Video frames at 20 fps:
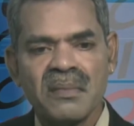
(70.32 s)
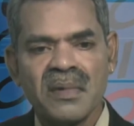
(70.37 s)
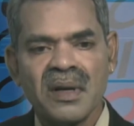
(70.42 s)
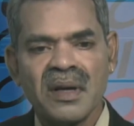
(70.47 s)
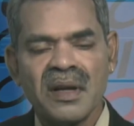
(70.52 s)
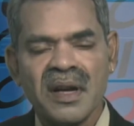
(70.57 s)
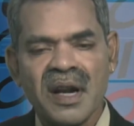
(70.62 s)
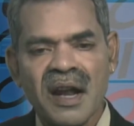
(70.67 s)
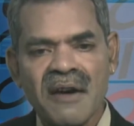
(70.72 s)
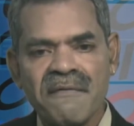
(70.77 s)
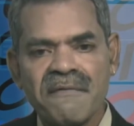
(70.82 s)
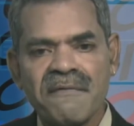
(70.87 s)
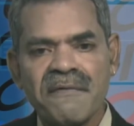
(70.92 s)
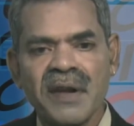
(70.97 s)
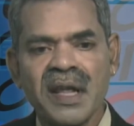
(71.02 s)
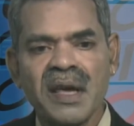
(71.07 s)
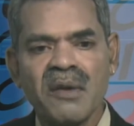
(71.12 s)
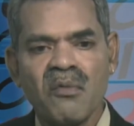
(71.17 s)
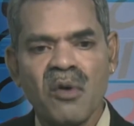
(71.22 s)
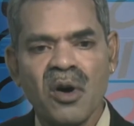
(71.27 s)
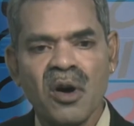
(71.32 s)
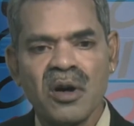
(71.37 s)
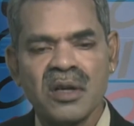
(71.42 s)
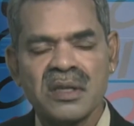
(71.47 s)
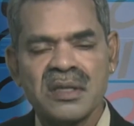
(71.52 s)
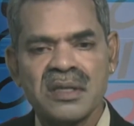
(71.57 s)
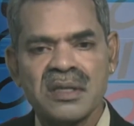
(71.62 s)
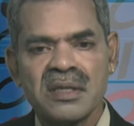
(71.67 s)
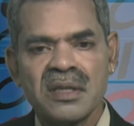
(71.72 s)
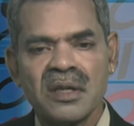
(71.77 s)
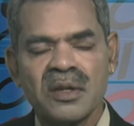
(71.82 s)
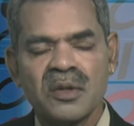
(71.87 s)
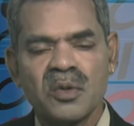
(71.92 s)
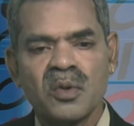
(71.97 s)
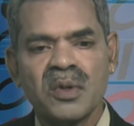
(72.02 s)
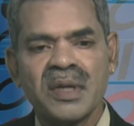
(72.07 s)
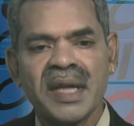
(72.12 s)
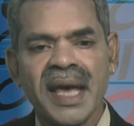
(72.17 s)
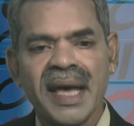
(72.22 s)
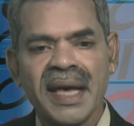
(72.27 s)
roughly was to
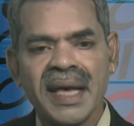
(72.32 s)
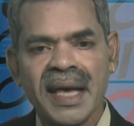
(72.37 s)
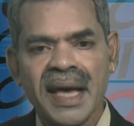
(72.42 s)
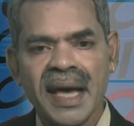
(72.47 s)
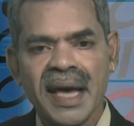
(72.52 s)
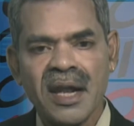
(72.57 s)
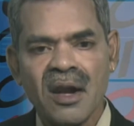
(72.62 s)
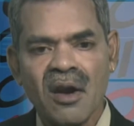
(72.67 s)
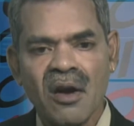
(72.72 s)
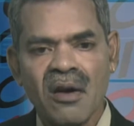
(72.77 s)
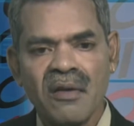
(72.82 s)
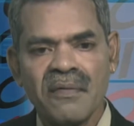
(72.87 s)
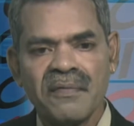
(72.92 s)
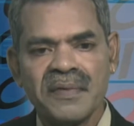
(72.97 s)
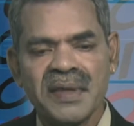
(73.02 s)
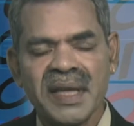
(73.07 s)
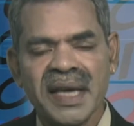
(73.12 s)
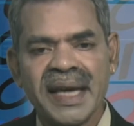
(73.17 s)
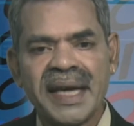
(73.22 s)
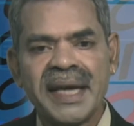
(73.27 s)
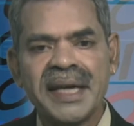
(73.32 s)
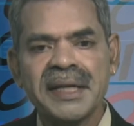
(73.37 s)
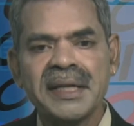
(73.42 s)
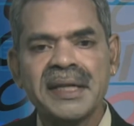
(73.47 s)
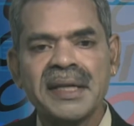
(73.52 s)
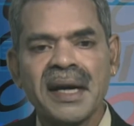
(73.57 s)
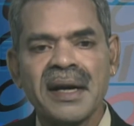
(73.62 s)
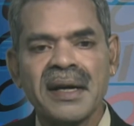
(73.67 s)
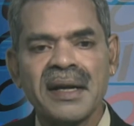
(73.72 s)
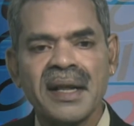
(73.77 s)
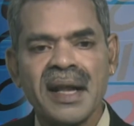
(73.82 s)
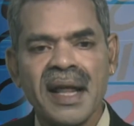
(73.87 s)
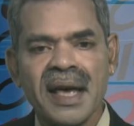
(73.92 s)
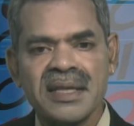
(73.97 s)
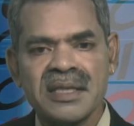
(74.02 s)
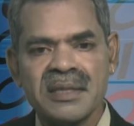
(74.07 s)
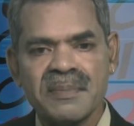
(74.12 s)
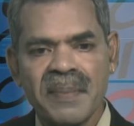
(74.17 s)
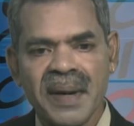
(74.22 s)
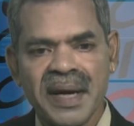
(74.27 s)
take care of the internal
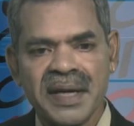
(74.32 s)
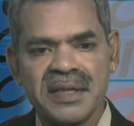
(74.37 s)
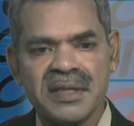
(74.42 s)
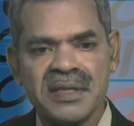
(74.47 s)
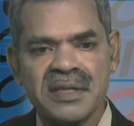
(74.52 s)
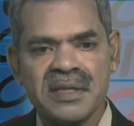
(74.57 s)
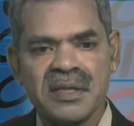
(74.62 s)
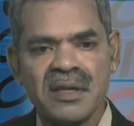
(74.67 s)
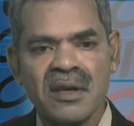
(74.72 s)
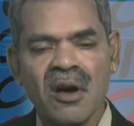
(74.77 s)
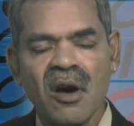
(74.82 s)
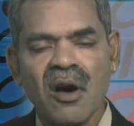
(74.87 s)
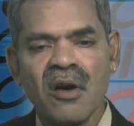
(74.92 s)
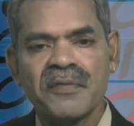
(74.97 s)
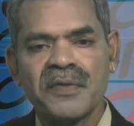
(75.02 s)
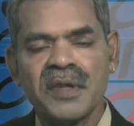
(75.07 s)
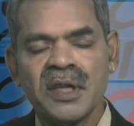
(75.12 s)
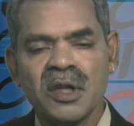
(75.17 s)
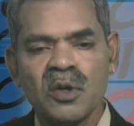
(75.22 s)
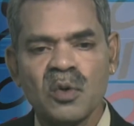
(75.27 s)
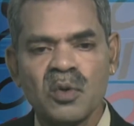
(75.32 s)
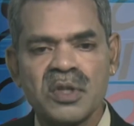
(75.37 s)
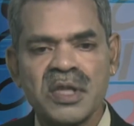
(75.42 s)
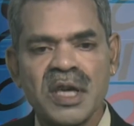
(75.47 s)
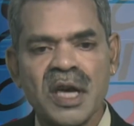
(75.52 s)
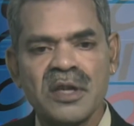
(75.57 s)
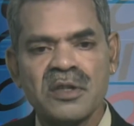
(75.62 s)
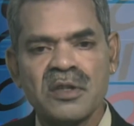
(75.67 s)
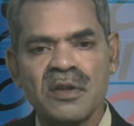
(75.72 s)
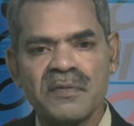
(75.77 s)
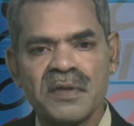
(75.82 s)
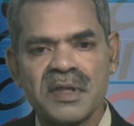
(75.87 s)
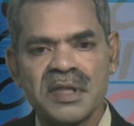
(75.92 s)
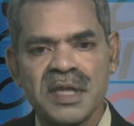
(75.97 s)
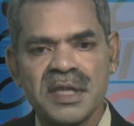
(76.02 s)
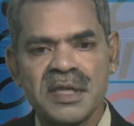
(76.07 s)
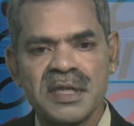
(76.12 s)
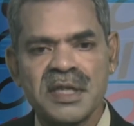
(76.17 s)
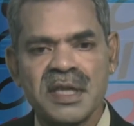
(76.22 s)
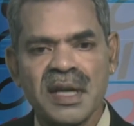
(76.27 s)
aspects of the usage of the
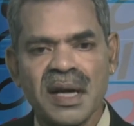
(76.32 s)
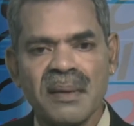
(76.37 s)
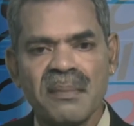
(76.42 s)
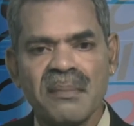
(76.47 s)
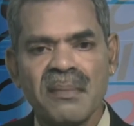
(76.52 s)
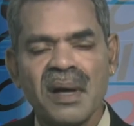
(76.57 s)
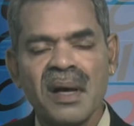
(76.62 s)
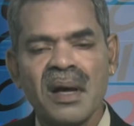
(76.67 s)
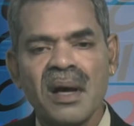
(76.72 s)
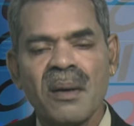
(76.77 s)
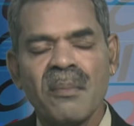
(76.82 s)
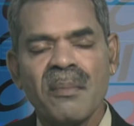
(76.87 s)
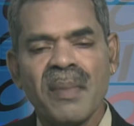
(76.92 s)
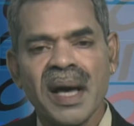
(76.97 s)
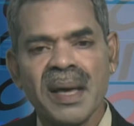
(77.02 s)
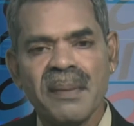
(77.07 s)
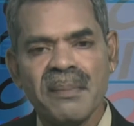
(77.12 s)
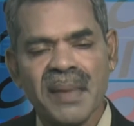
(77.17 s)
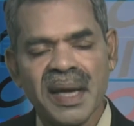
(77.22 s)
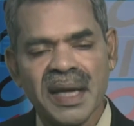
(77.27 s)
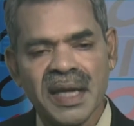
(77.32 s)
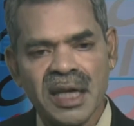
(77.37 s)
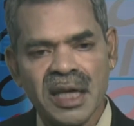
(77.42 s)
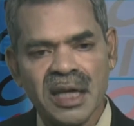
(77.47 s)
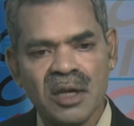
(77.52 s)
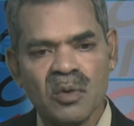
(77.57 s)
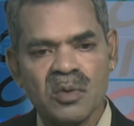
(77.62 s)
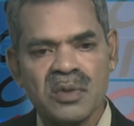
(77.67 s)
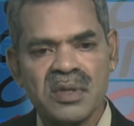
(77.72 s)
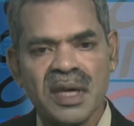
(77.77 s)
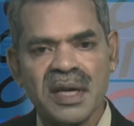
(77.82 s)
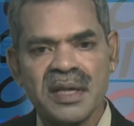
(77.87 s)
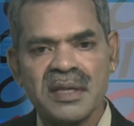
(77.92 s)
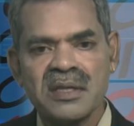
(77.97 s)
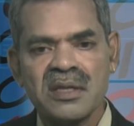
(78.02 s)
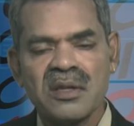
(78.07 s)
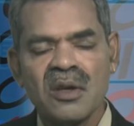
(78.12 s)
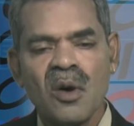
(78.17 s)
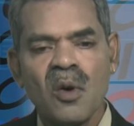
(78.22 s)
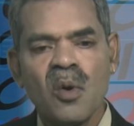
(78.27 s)
system by many
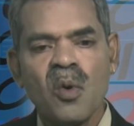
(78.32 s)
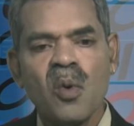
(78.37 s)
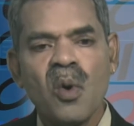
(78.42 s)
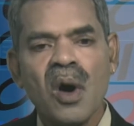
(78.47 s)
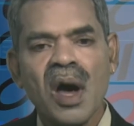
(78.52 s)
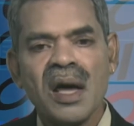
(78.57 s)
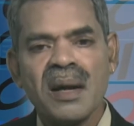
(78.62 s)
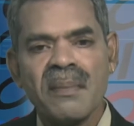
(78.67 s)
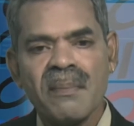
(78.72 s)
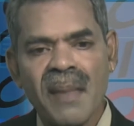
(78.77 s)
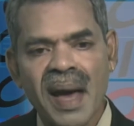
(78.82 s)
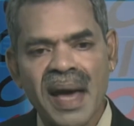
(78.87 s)
users who are